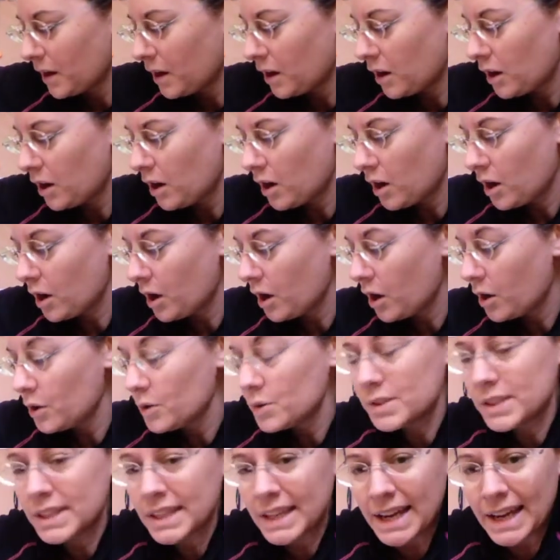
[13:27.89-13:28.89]
are
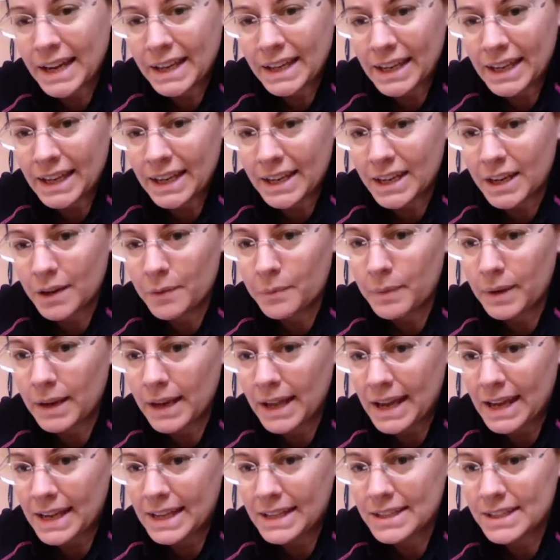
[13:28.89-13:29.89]
oceanic
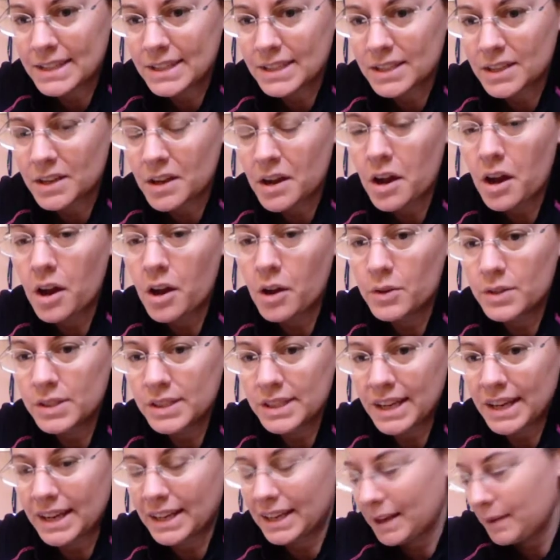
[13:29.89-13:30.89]
plates.
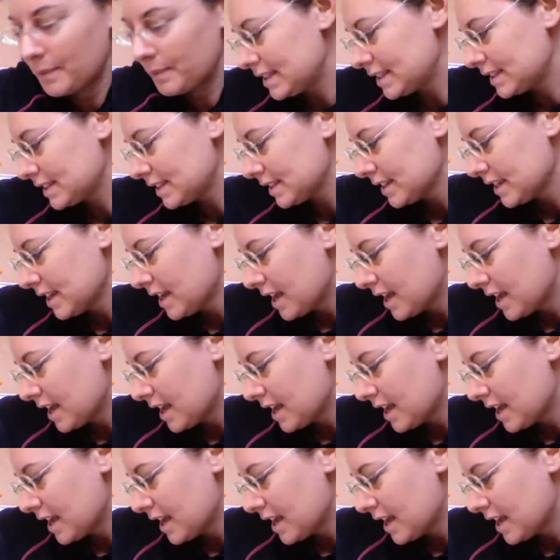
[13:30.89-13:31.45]
Oceanics.